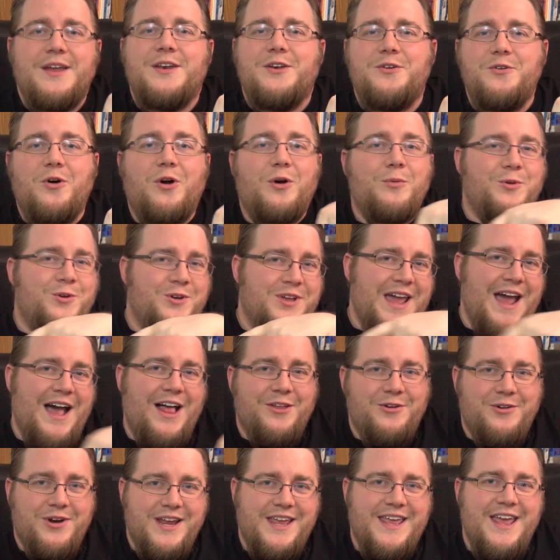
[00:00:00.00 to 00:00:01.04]
normal
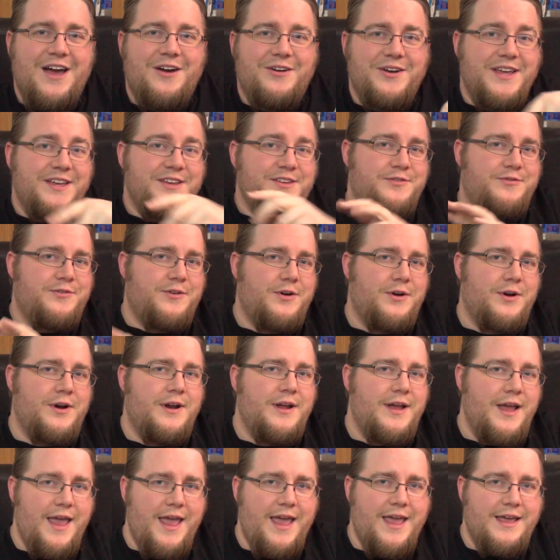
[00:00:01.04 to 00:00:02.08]
calorie count is for
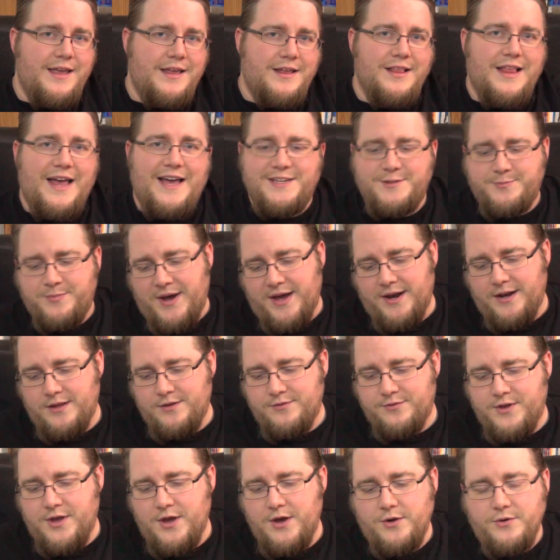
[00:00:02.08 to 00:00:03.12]
a glass bottle
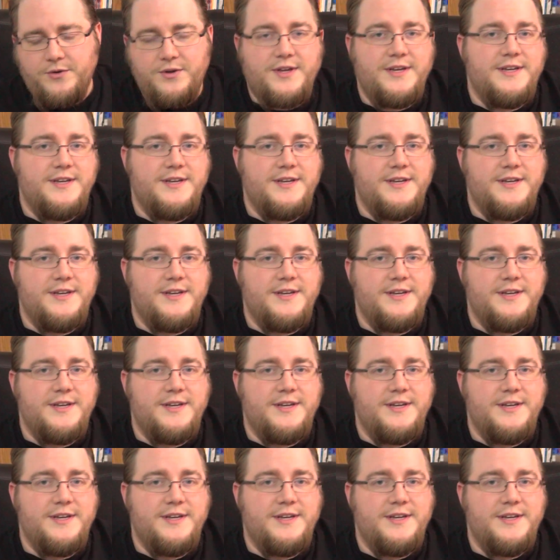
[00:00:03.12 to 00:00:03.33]
of Coke,